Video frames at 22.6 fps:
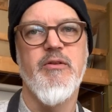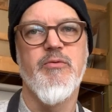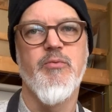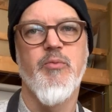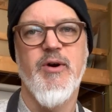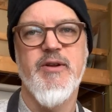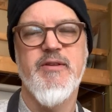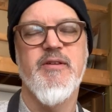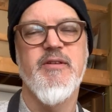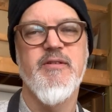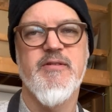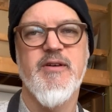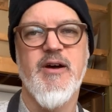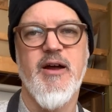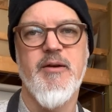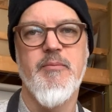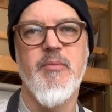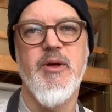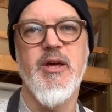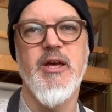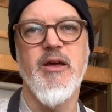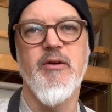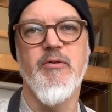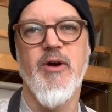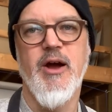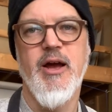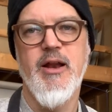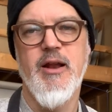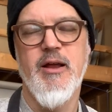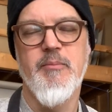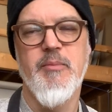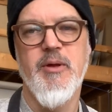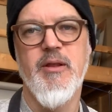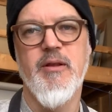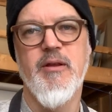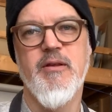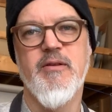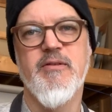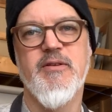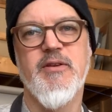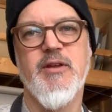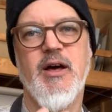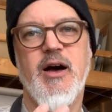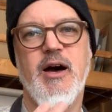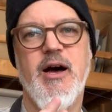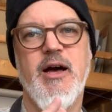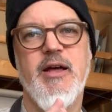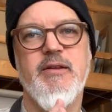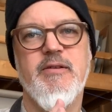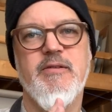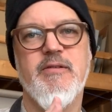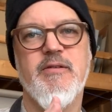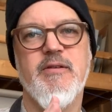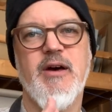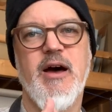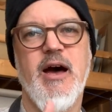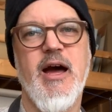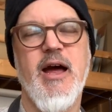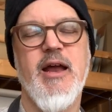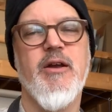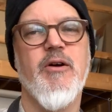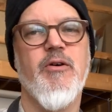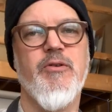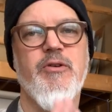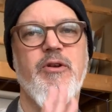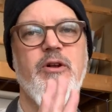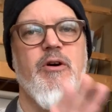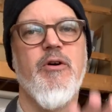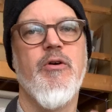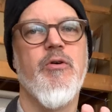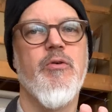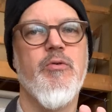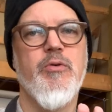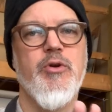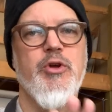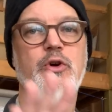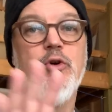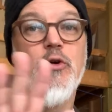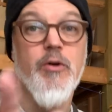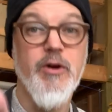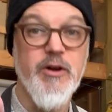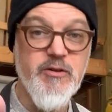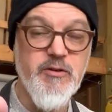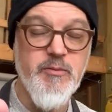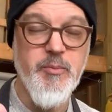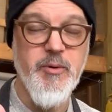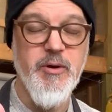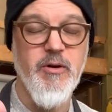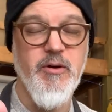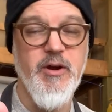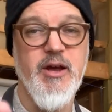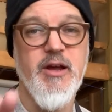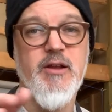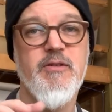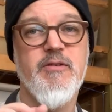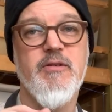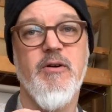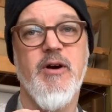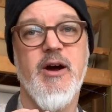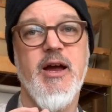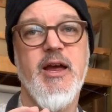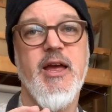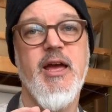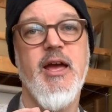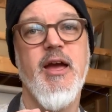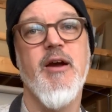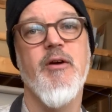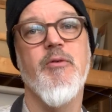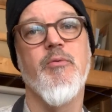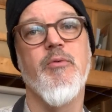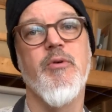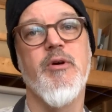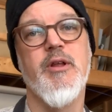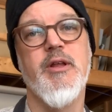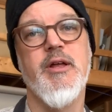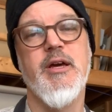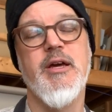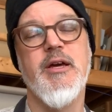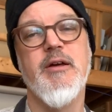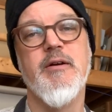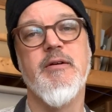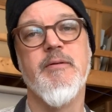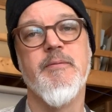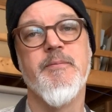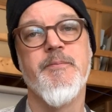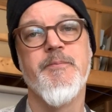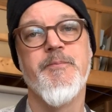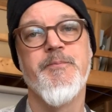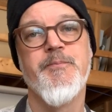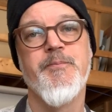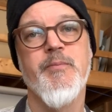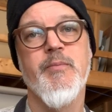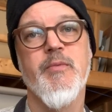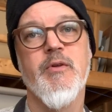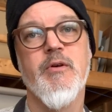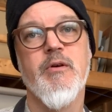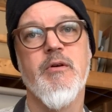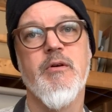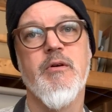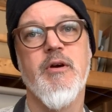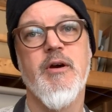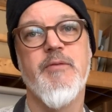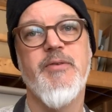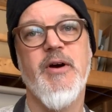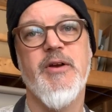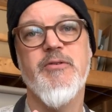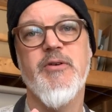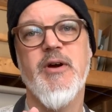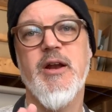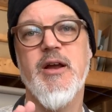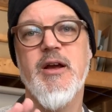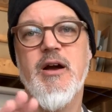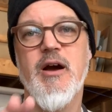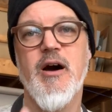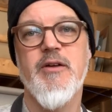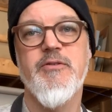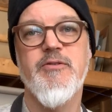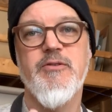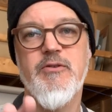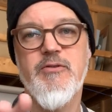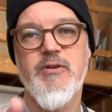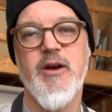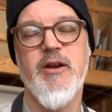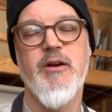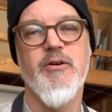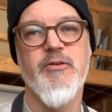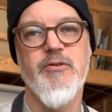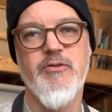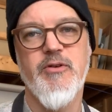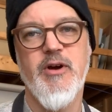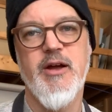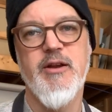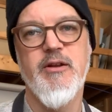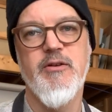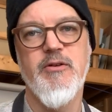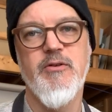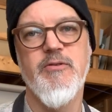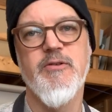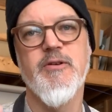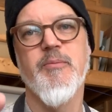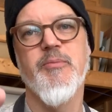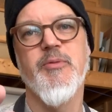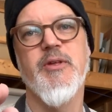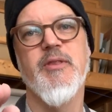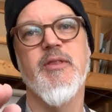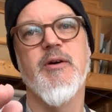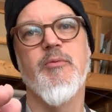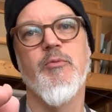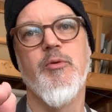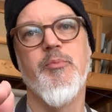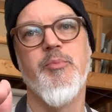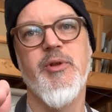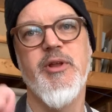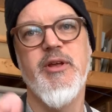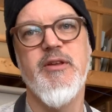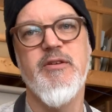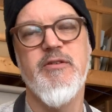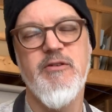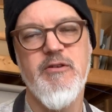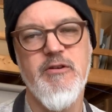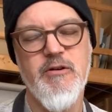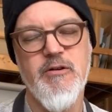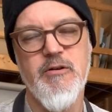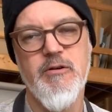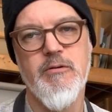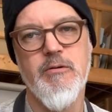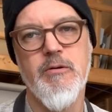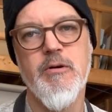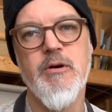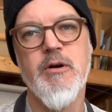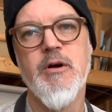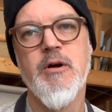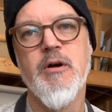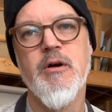what's inside me, right? I mean, I don't know your experience, so I can't really, if I try to concentrate on trying to do something that will please you,